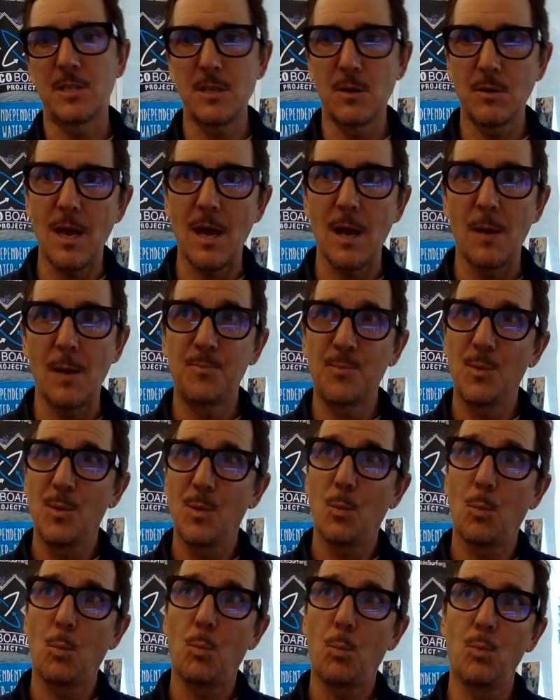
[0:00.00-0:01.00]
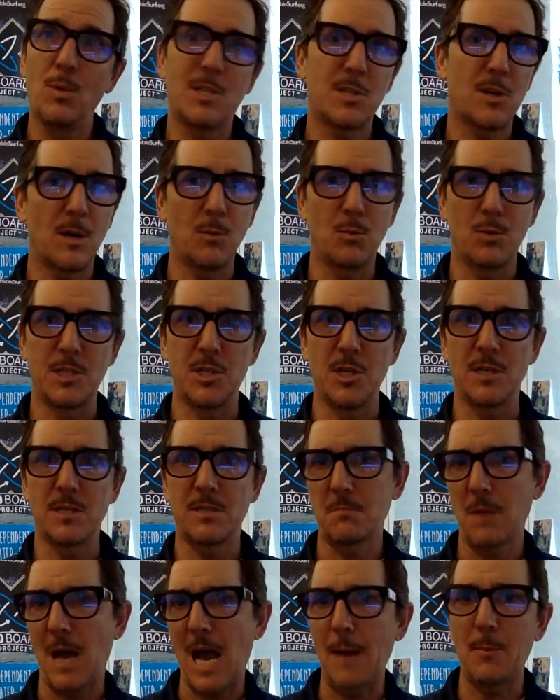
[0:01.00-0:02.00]
So yeah, we started with
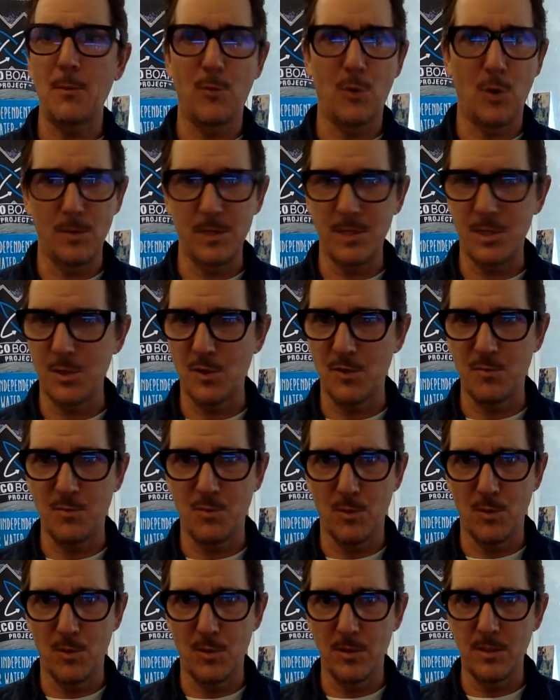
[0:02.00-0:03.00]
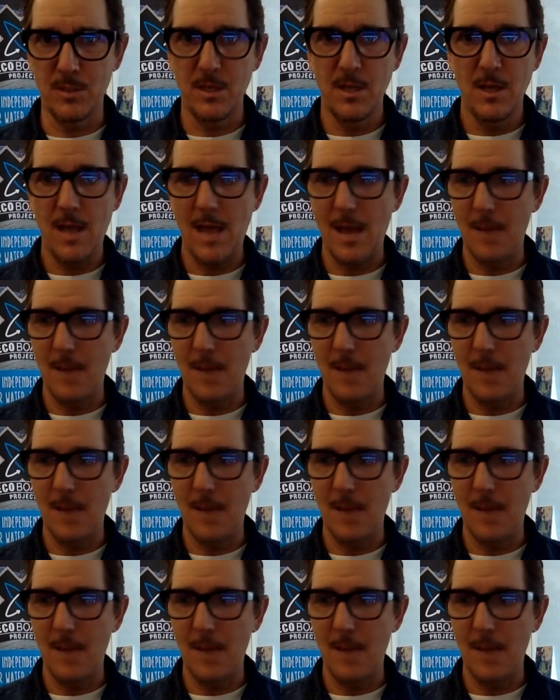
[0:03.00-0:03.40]
just high performance surfboards,